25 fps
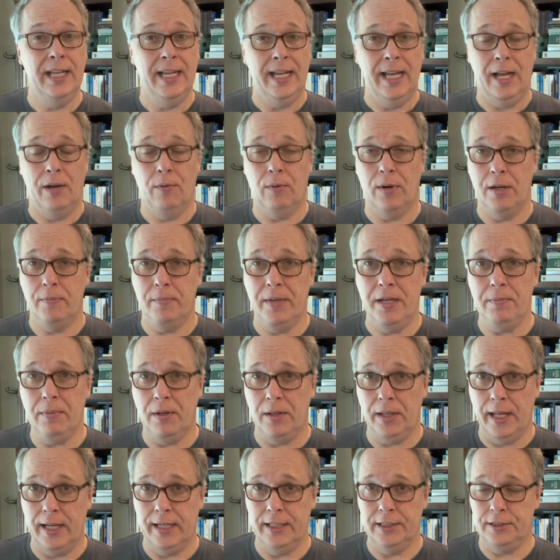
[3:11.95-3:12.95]
And what I mean by
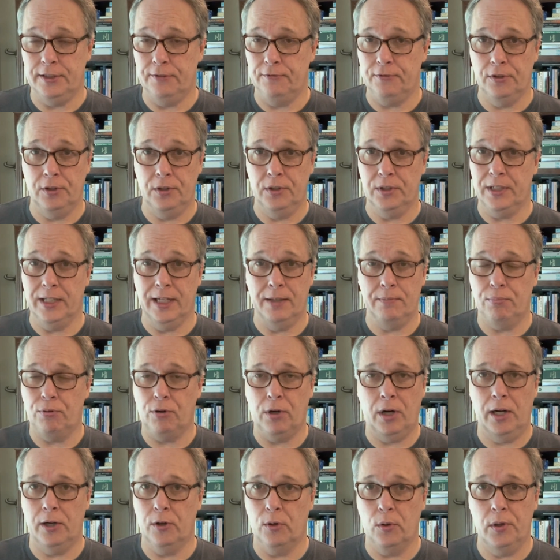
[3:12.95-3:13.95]
that is, if you're looking at
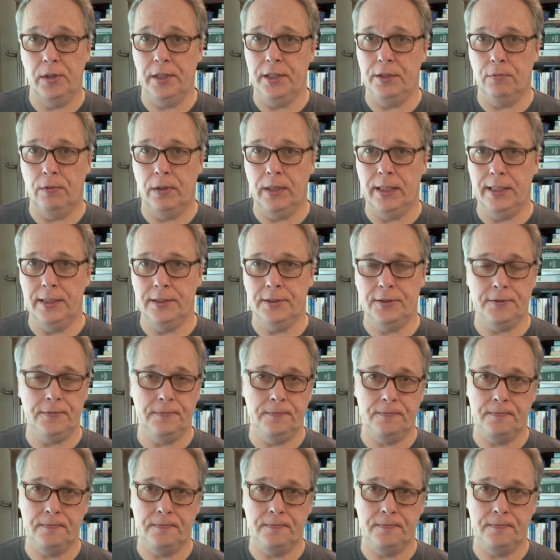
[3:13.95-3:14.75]
priority rates,